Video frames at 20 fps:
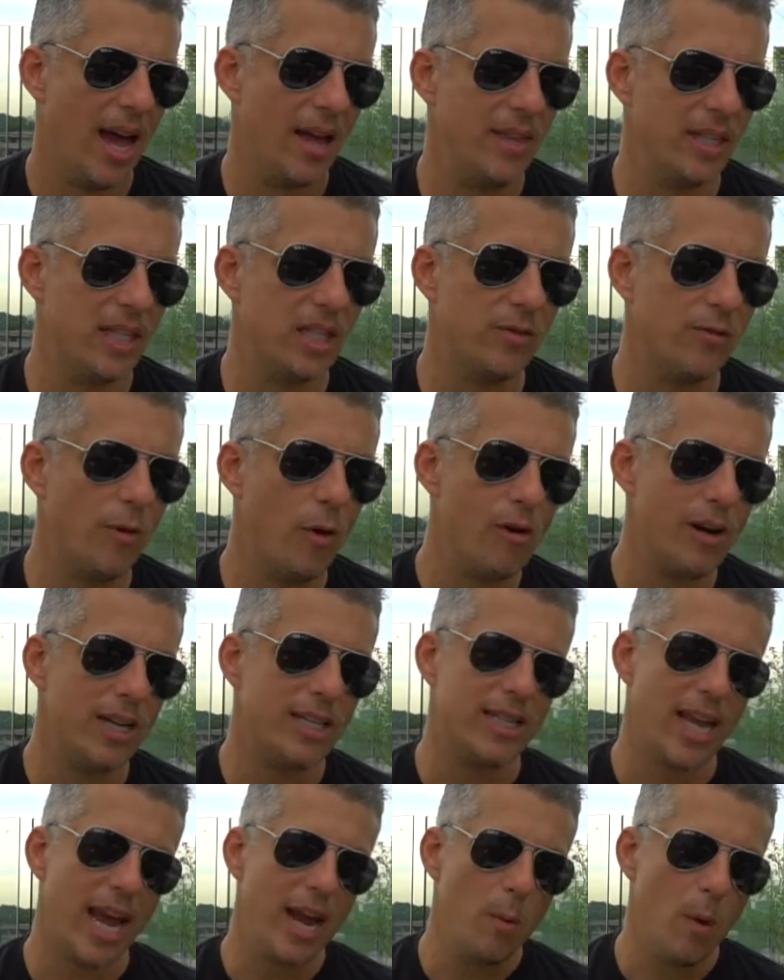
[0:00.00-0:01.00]
And this is for
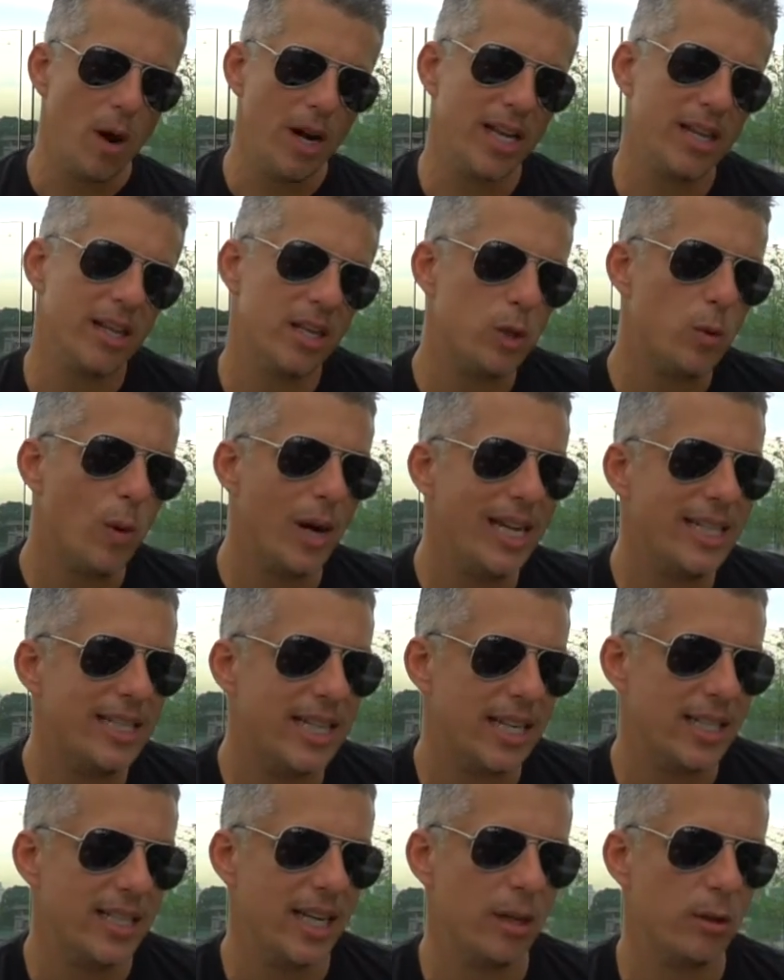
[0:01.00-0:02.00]
his day one in the
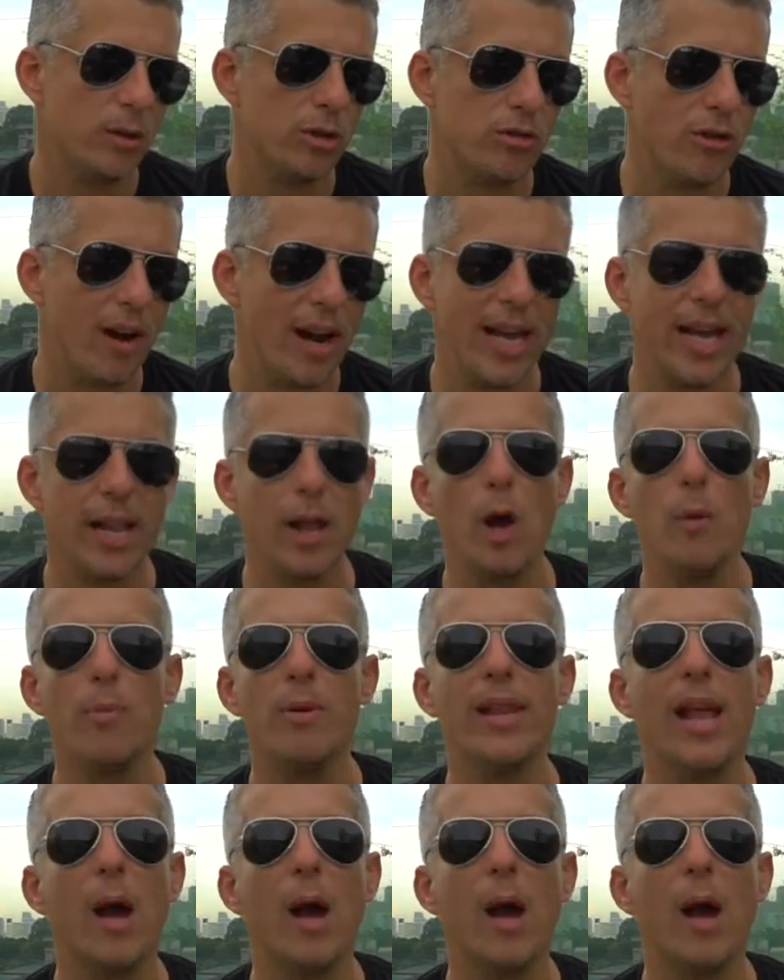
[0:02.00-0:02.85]
2016 Australian Open.